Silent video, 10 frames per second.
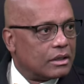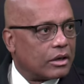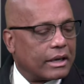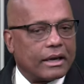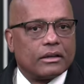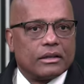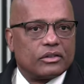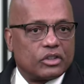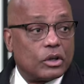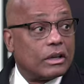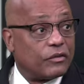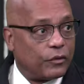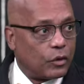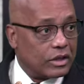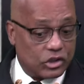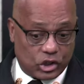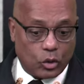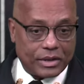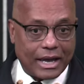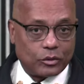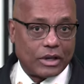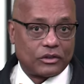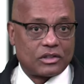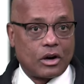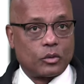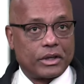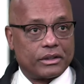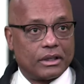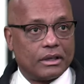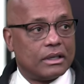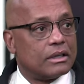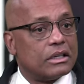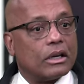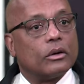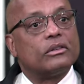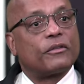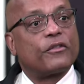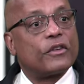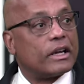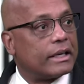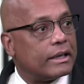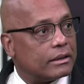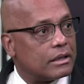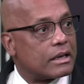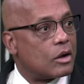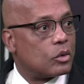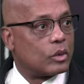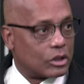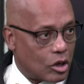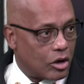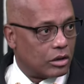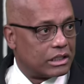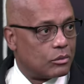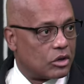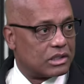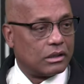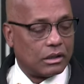Okay, to ensure that, we have to start with, you know, the front end, the 911 call, the emergency